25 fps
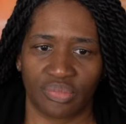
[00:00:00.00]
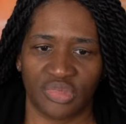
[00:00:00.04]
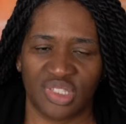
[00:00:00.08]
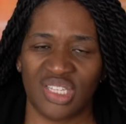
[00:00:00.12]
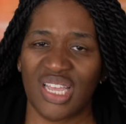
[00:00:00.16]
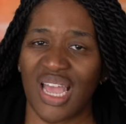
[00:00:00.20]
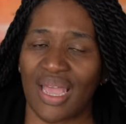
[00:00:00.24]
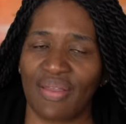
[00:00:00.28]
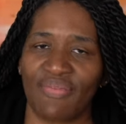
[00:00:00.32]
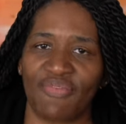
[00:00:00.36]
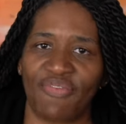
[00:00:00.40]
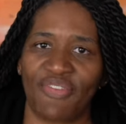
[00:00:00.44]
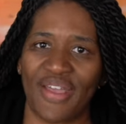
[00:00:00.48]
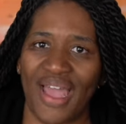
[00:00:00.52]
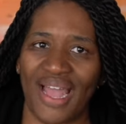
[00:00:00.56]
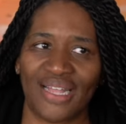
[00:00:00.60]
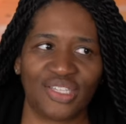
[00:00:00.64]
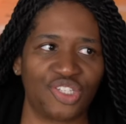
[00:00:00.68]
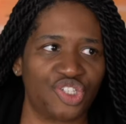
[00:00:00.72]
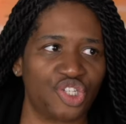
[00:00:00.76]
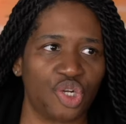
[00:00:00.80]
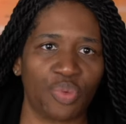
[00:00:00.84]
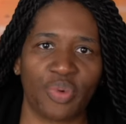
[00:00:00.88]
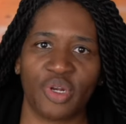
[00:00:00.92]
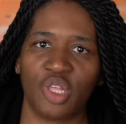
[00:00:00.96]
Type
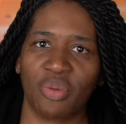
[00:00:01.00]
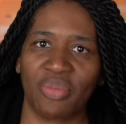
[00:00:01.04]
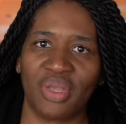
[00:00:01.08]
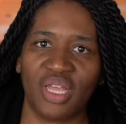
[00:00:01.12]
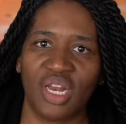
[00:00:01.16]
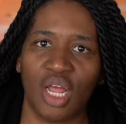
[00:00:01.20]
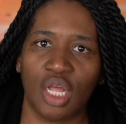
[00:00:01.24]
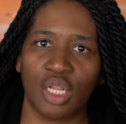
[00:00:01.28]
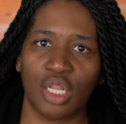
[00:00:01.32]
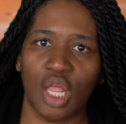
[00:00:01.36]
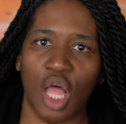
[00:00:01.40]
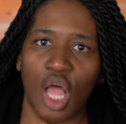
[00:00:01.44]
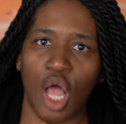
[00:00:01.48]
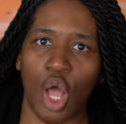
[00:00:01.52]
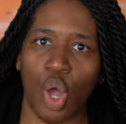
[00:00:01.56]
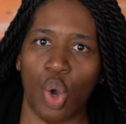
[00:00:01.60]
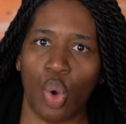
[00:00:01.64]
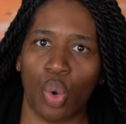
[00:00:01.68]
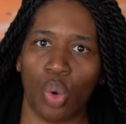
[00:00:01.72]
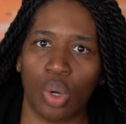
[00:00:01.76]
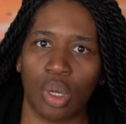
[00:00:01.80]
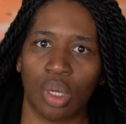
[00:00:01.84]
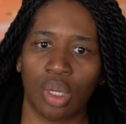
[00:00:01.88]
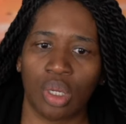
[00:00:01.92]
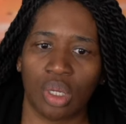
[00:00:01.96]
faster. What do you mean,
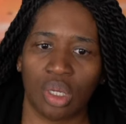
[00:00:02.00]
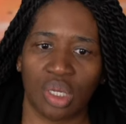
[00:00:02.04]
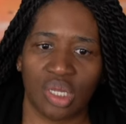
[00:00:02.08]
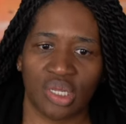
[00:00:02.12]
hello?